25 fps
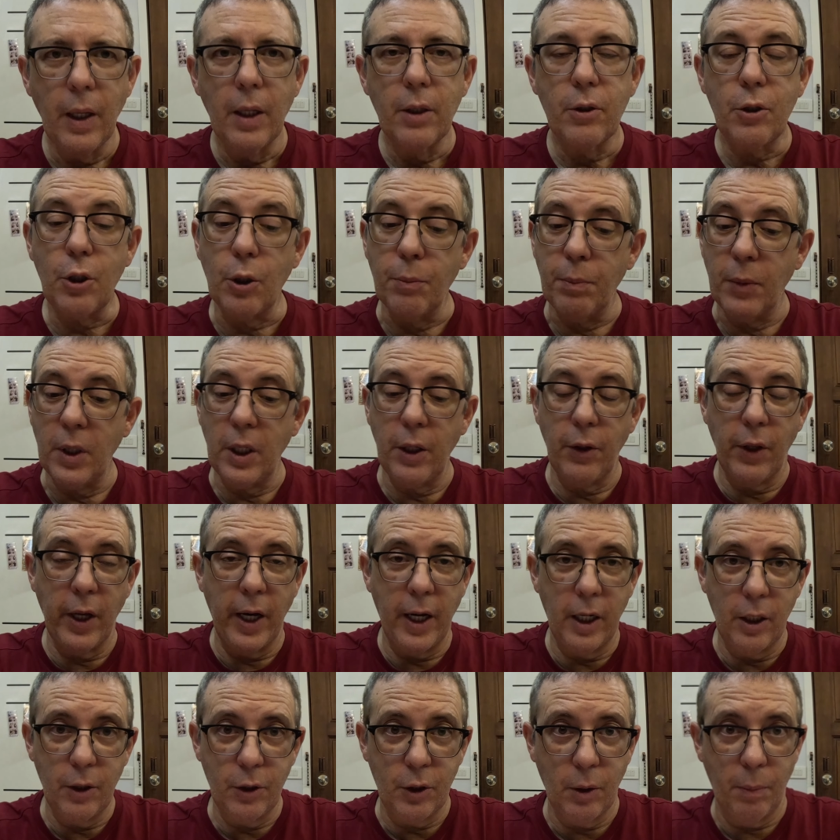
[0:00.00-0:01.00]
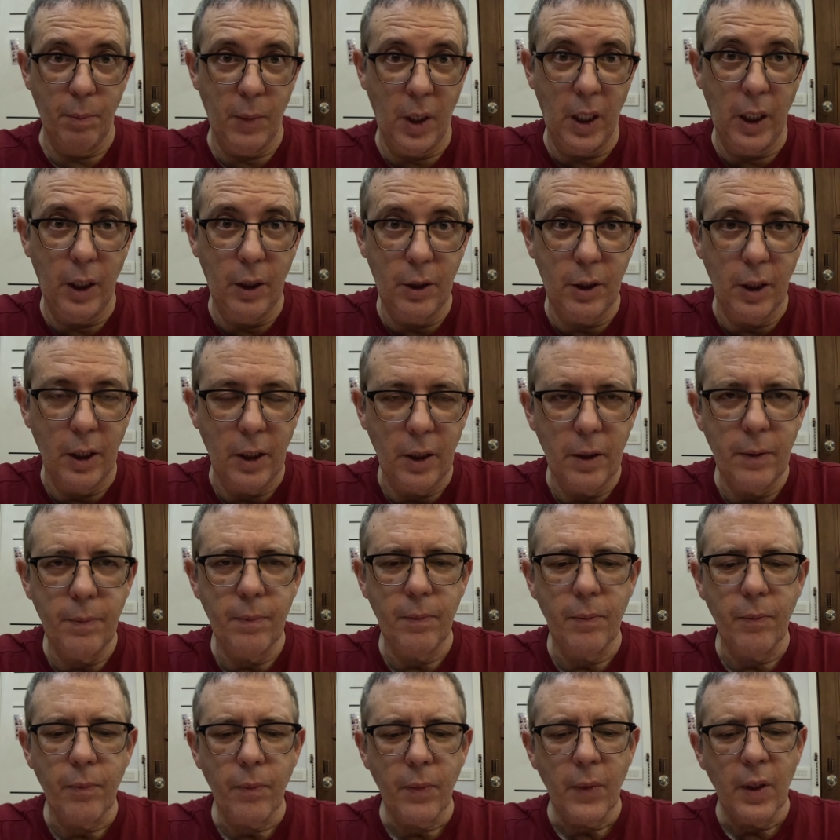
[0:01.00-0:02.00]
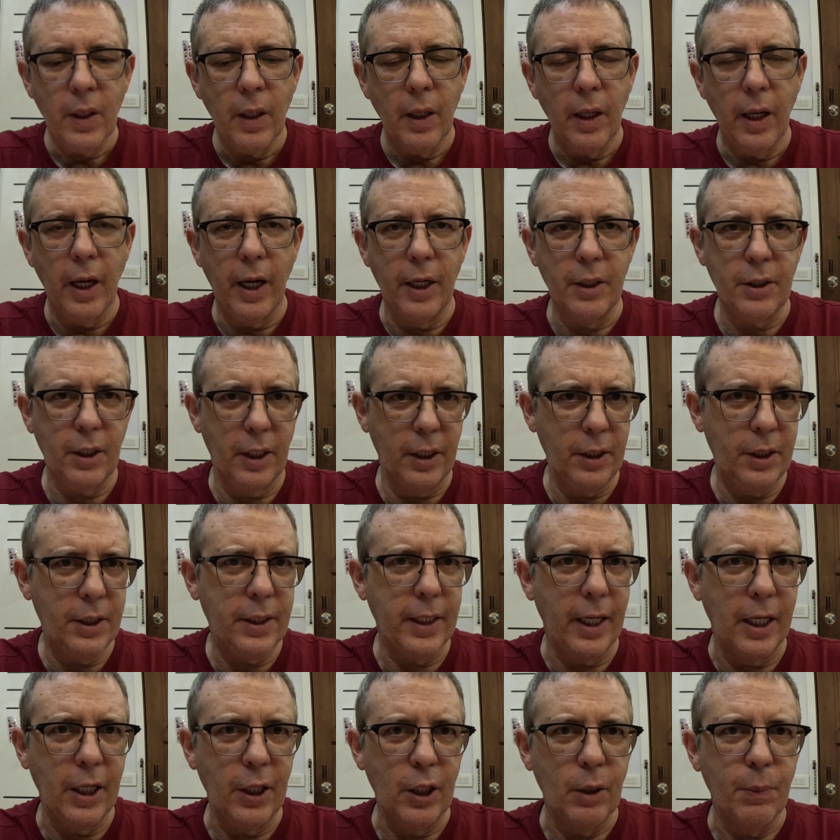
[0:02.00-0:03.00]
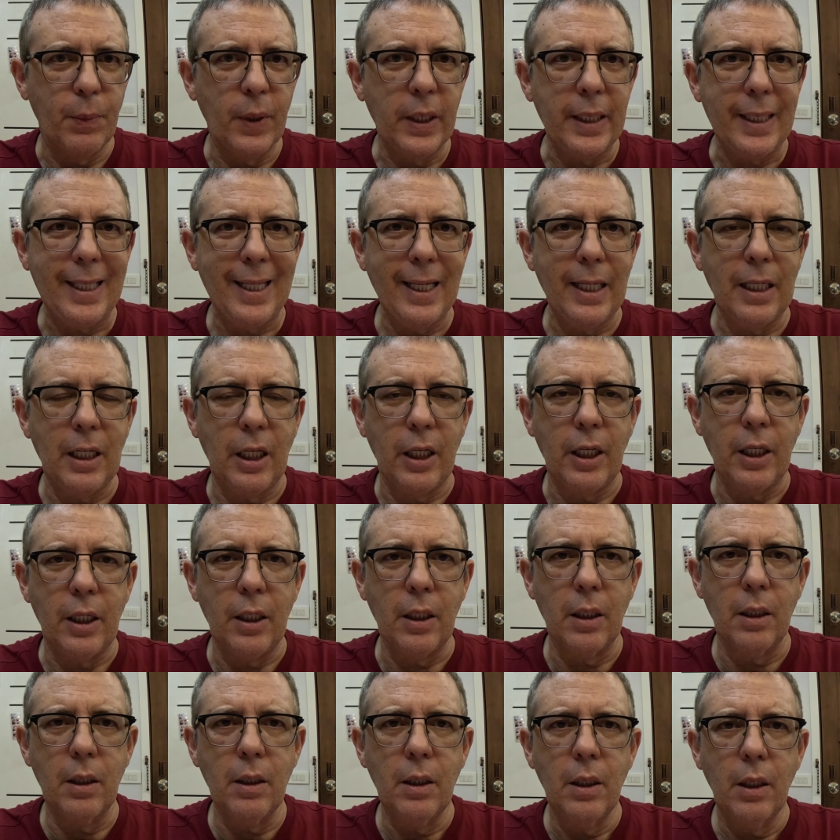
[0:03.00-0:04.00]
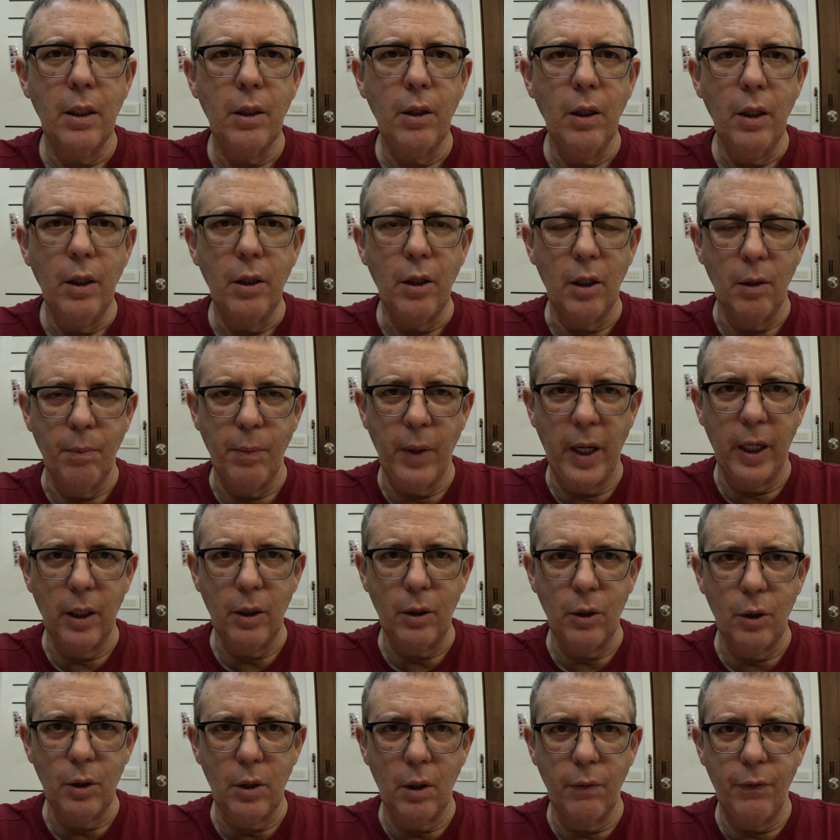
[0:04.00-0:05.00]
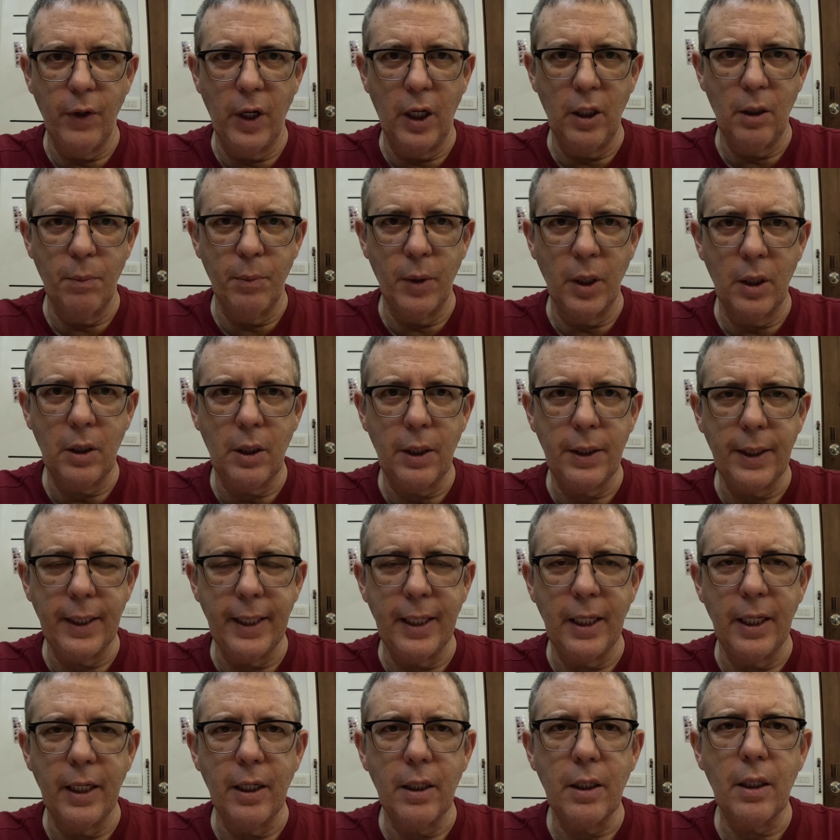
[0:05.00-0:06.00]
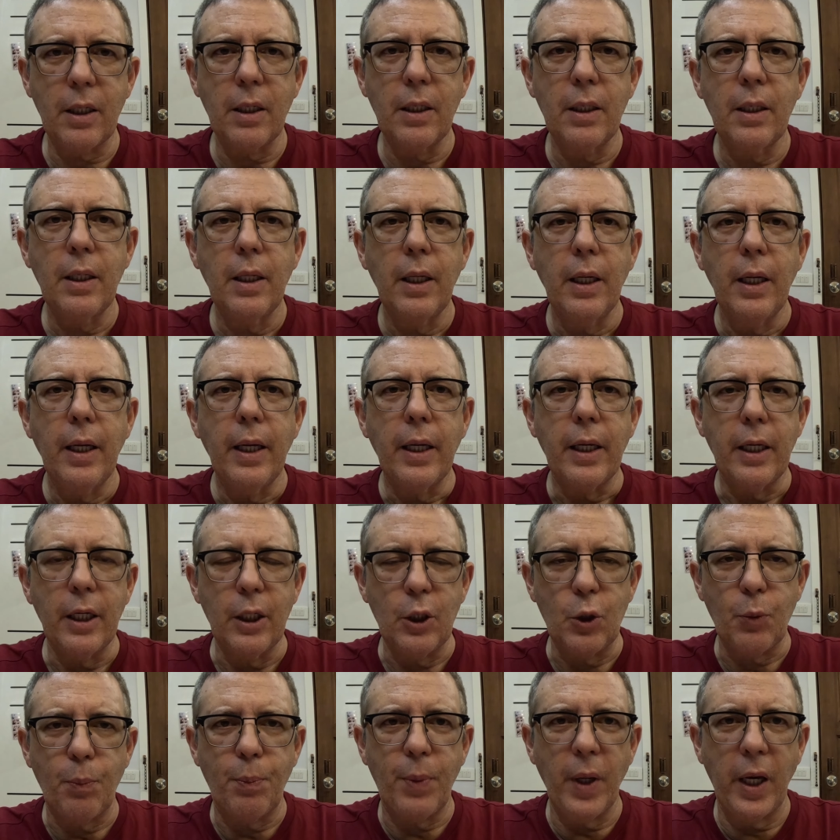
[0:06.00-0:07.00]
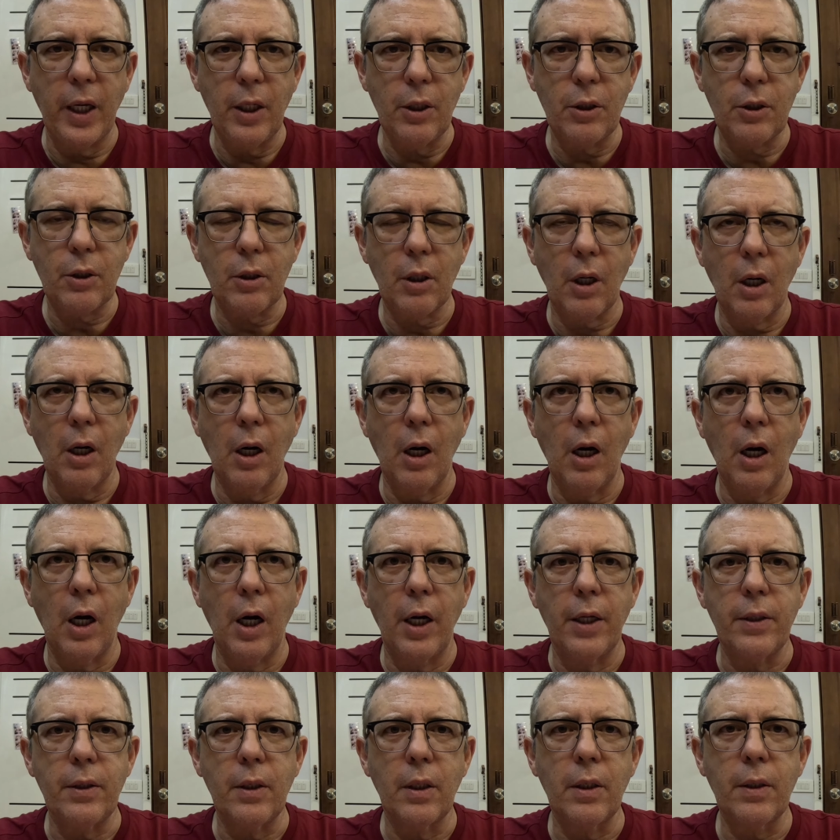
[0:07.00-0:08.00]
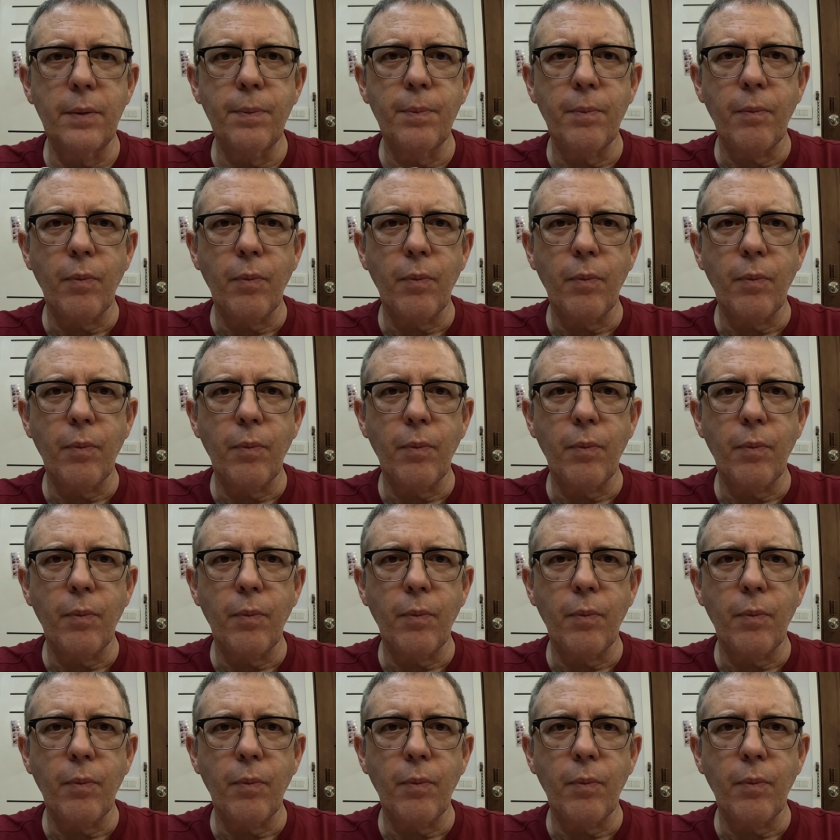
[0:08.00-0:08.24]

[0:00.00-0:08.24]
To me, that is amazing. As I said in the beginning, the Medical Development Clinic is based on